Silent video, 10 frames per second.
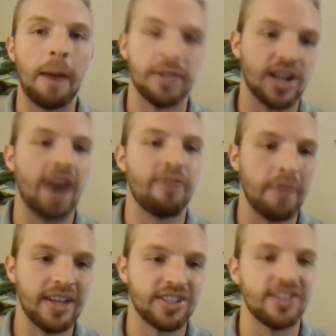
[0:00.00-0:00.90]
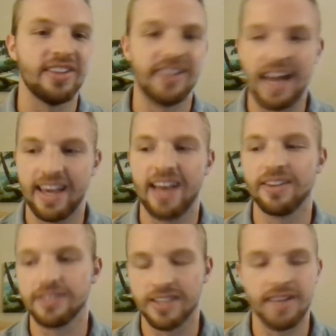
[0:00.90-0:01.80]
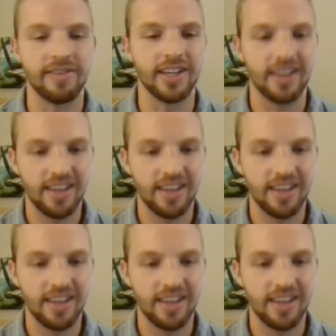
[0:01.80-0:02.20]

much confirmation that candle is giving.